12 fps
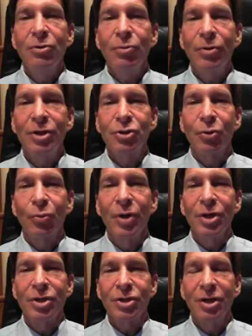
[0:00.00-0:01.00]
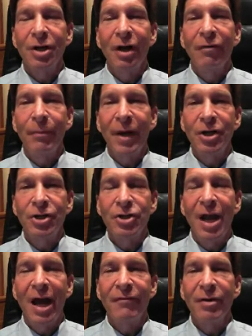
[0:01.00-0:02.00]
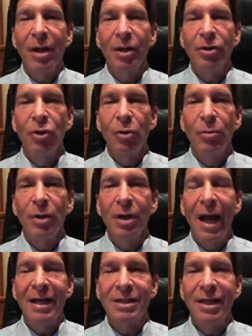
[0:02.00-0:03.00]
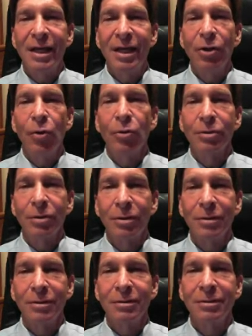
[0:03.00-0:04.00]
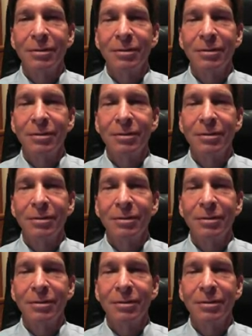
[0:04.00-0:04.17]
increase the risk of a patient having melanoma as they get older.